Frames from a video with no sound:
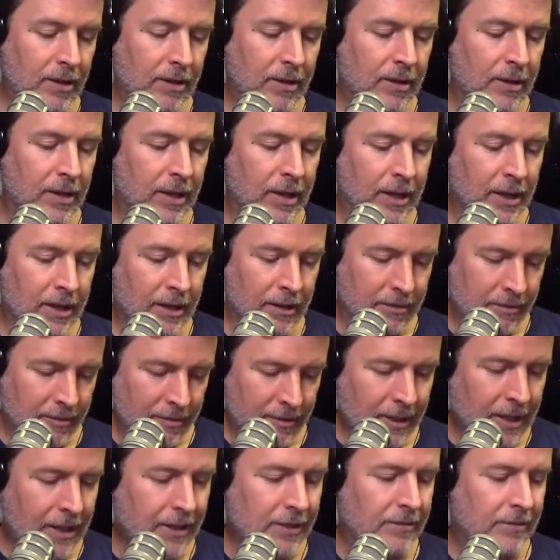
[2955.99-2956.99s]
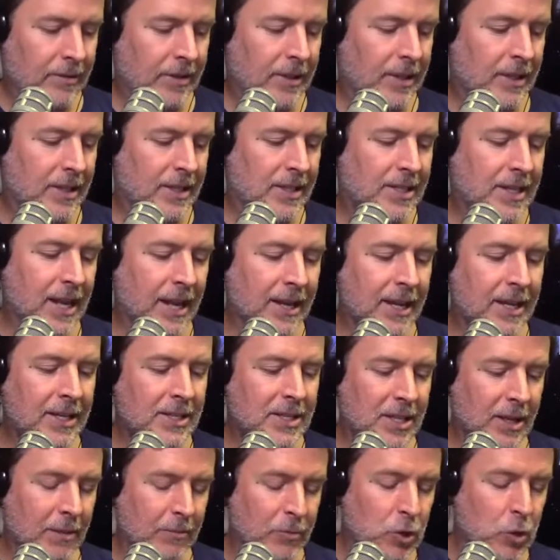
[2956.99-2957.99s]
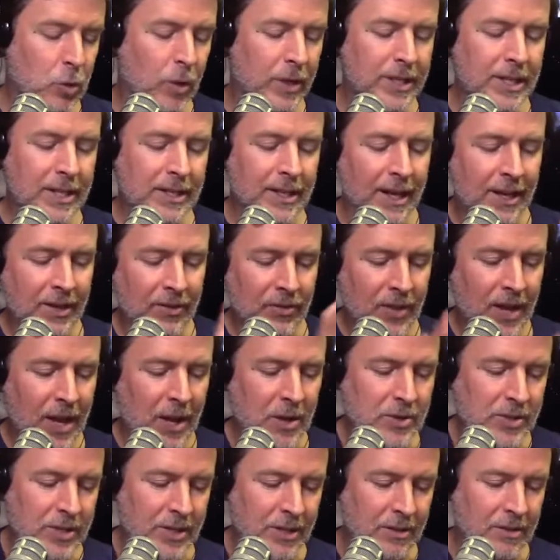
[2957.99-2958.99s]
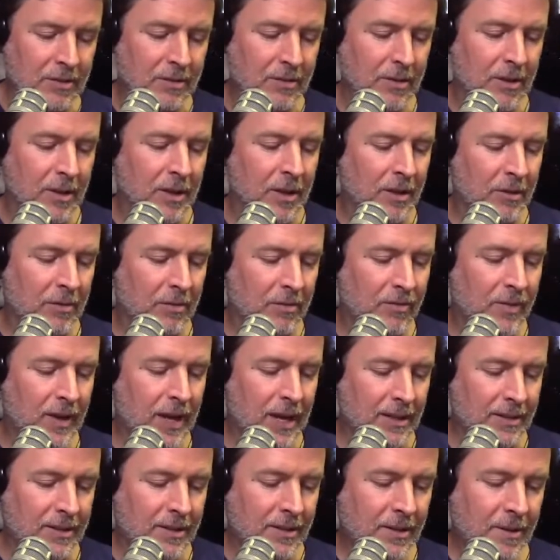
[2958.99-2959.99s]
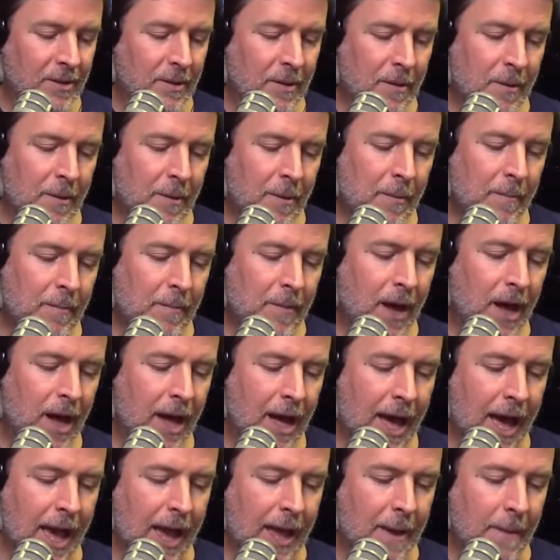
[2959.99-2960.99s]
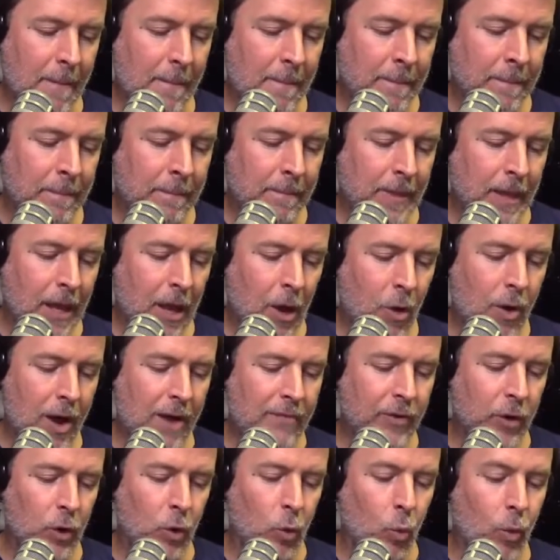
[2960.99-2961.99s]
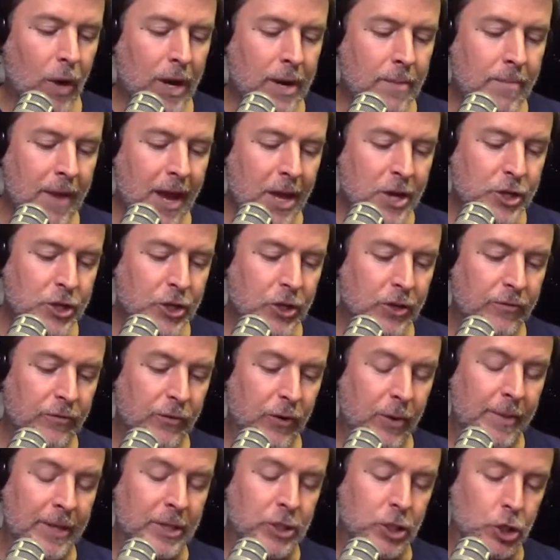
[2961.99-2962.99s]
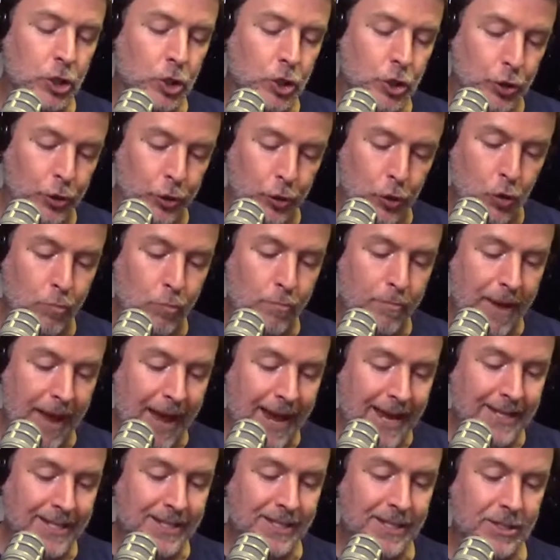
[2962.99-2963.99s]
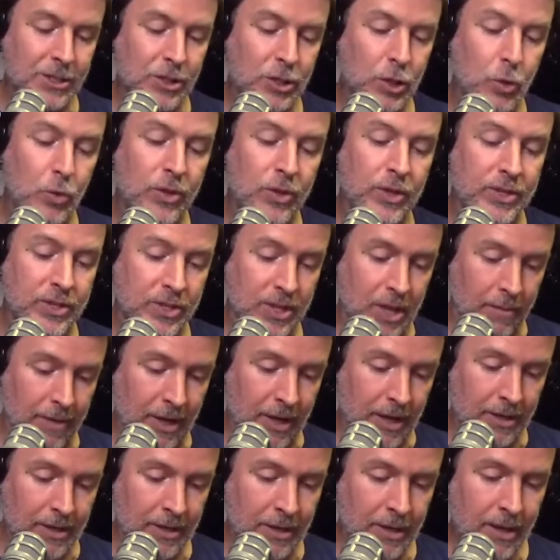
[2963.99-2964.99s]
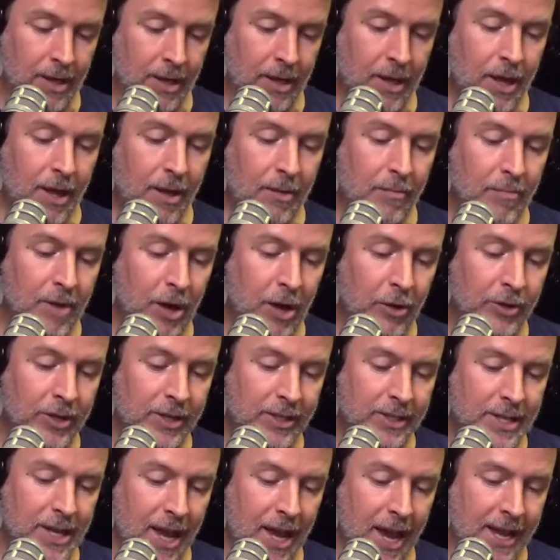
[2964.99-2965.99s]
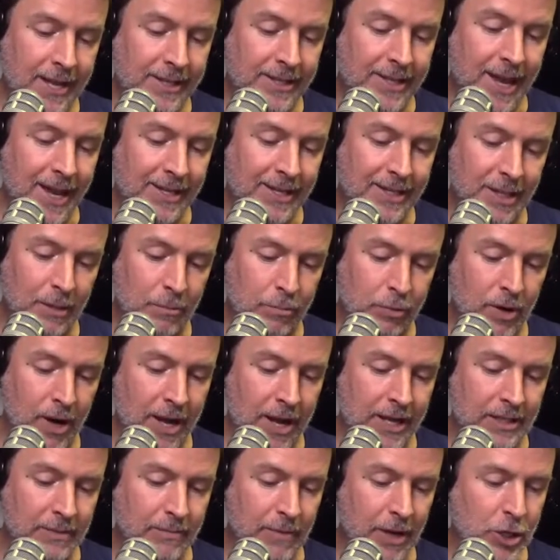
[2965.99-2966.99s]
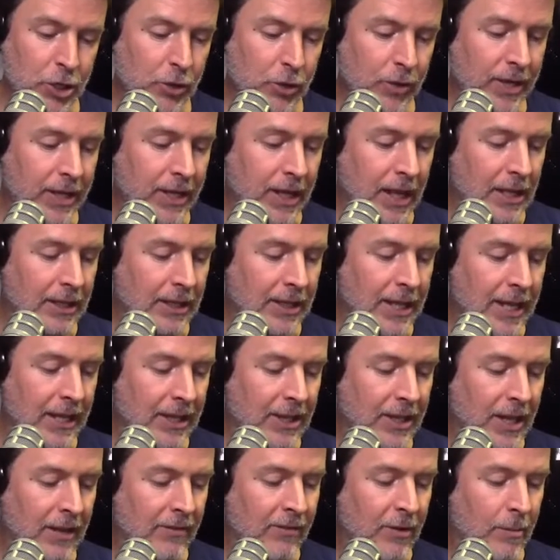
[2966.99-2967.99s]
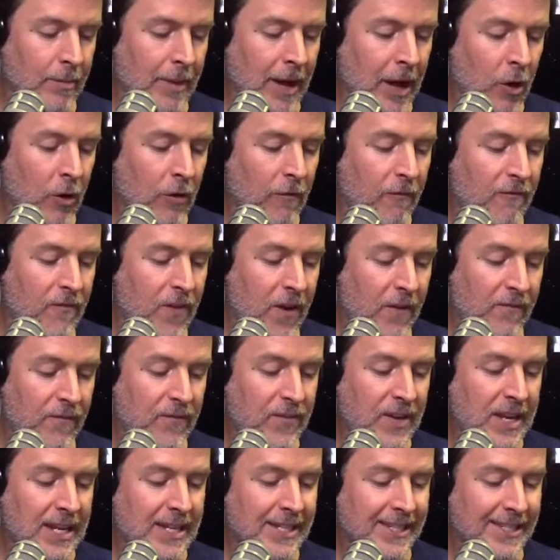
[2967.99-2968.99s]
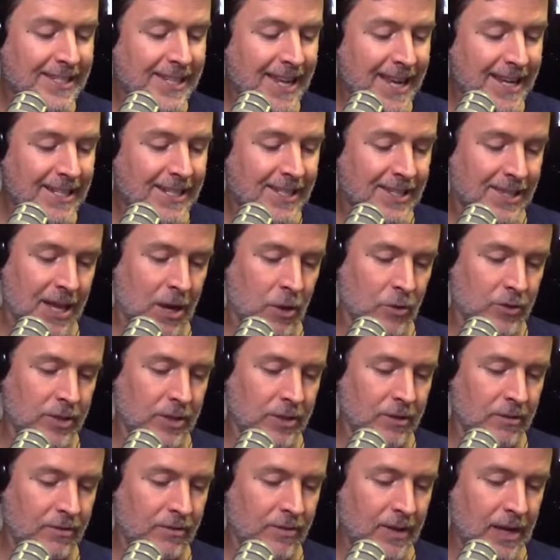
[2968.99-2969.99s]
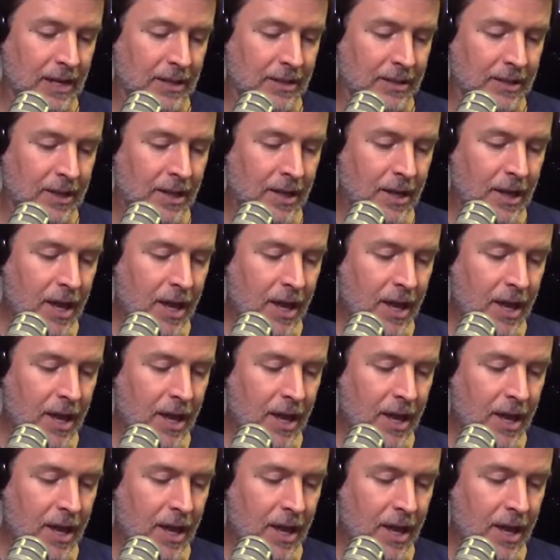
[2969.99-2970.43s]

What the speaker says: And then extending some 29,000 feet high. However, when measured from its true base to the summit, Mauna Kea takes the prize, measuring a length of about 56,000 feet.